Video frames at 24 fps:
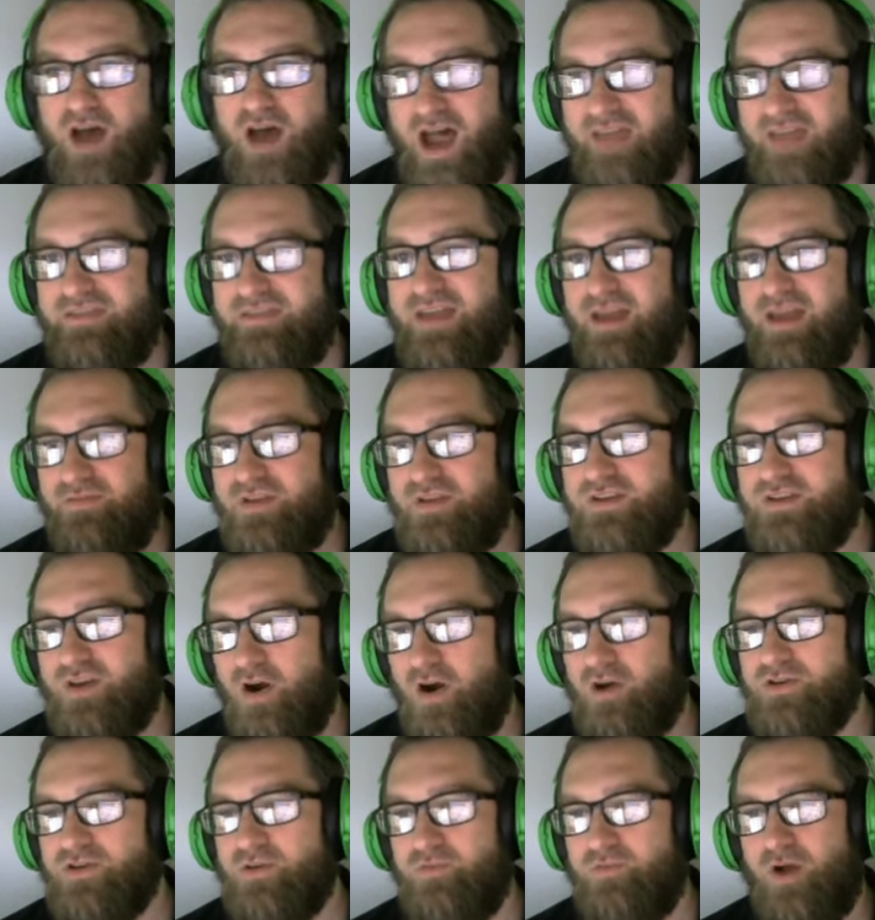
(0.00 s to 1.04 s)
I think these
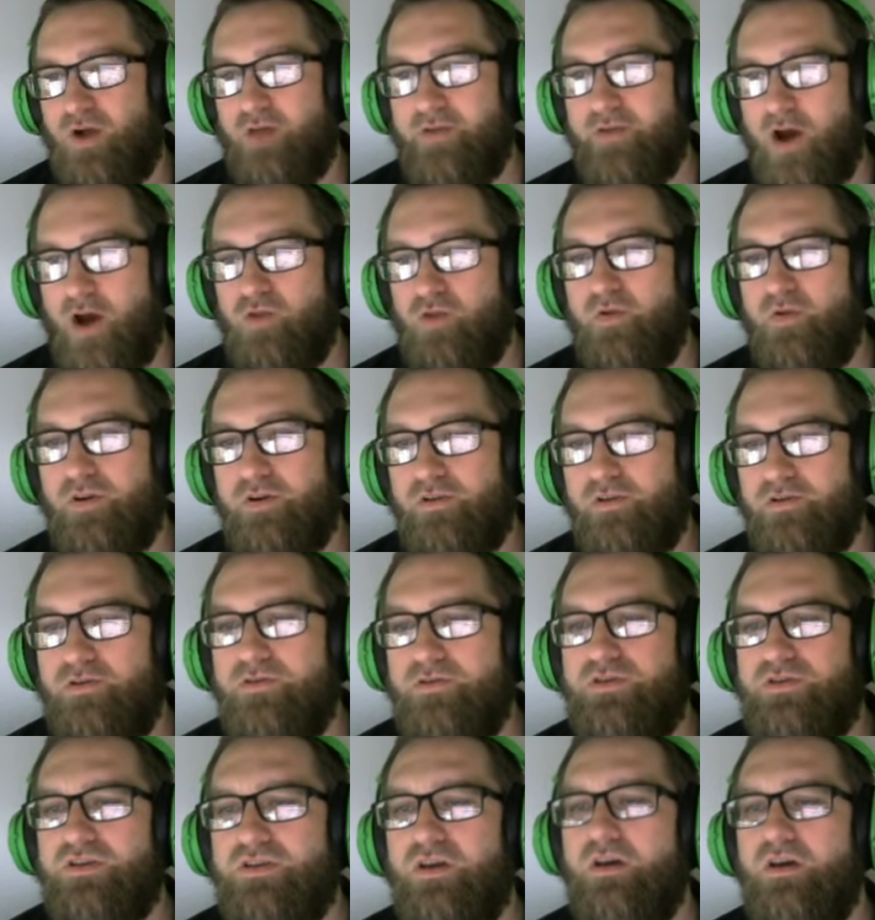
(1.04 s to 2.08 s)
cards are probably auto
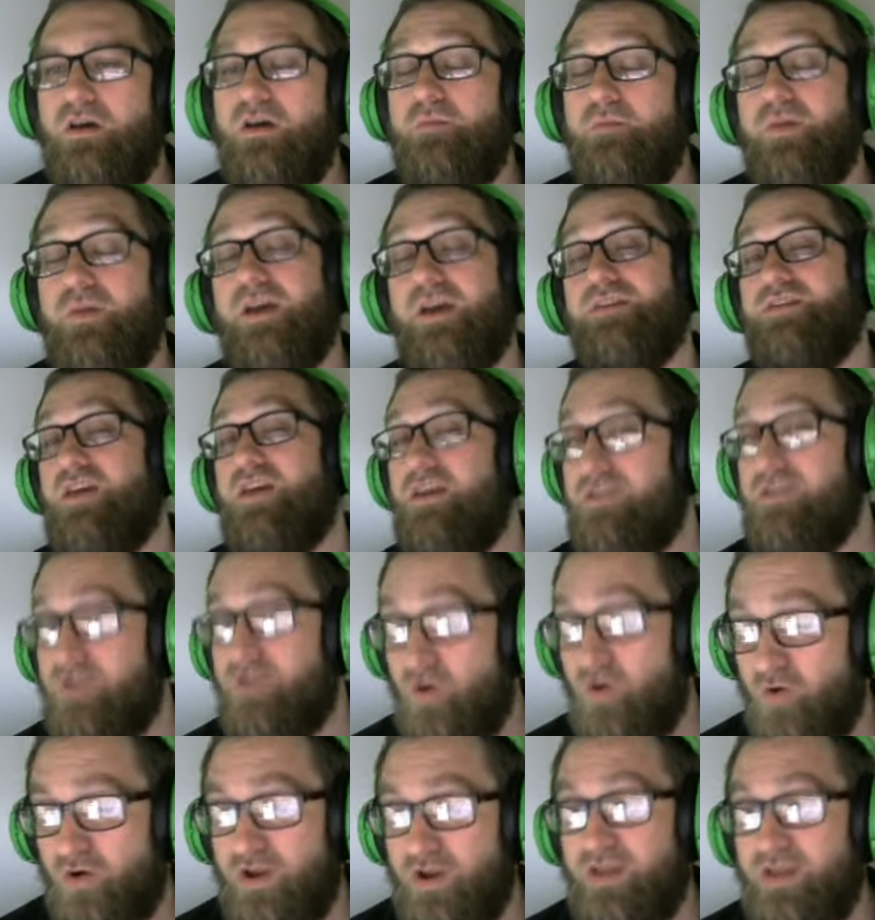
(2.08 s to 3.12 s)
includes because
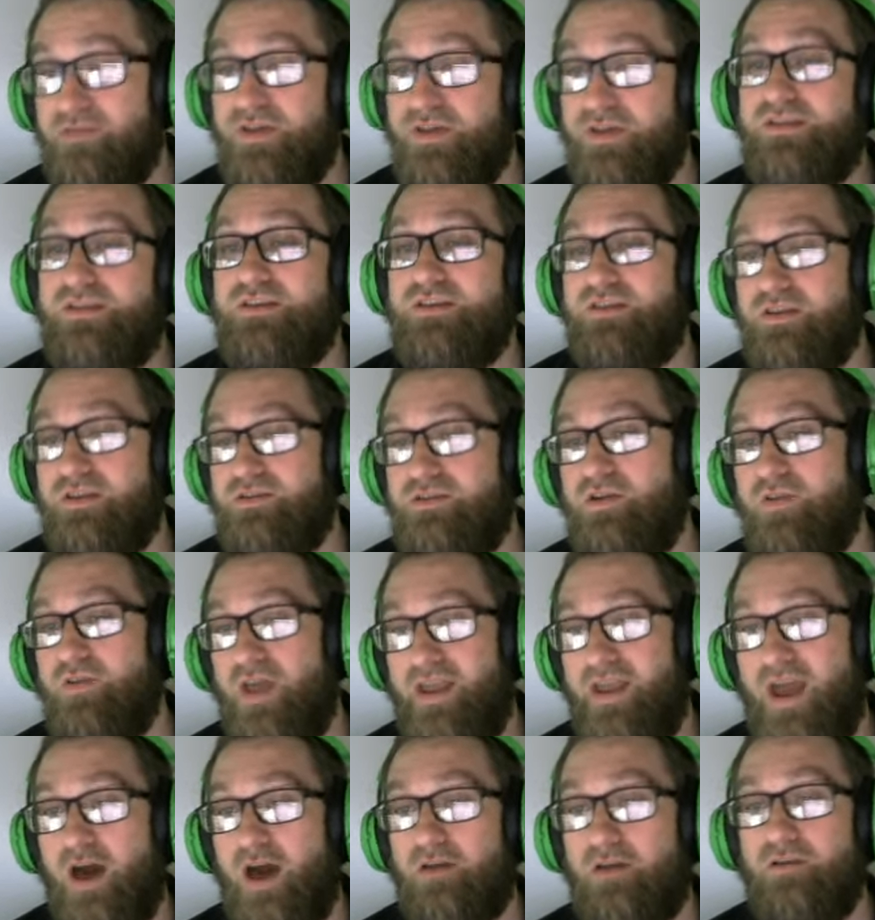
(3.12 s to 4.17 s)
Hiyori, this is a 2K
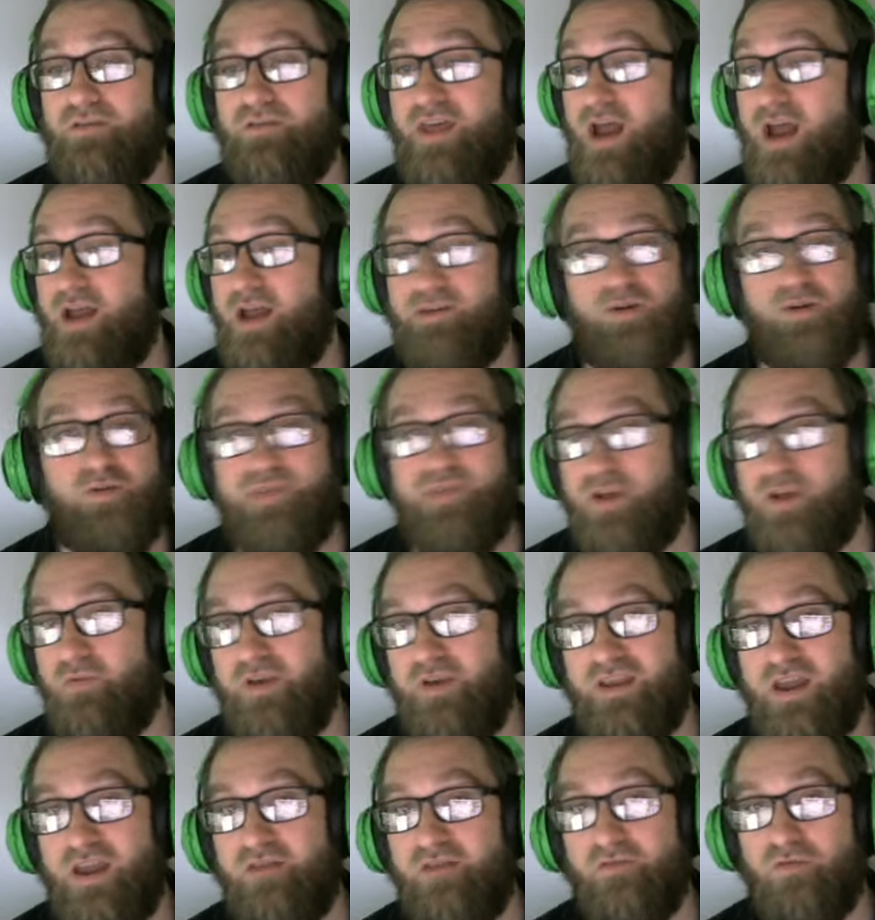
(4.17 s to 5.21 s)
counter that I don't think we
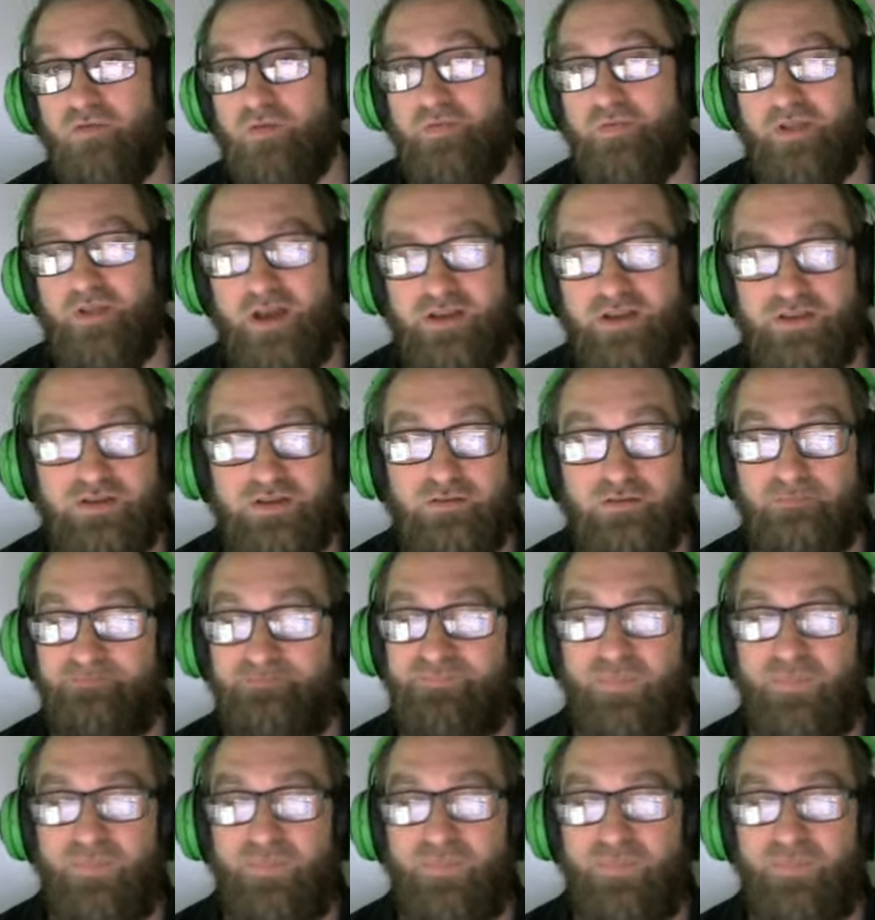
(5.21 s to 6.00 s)
can ever replace.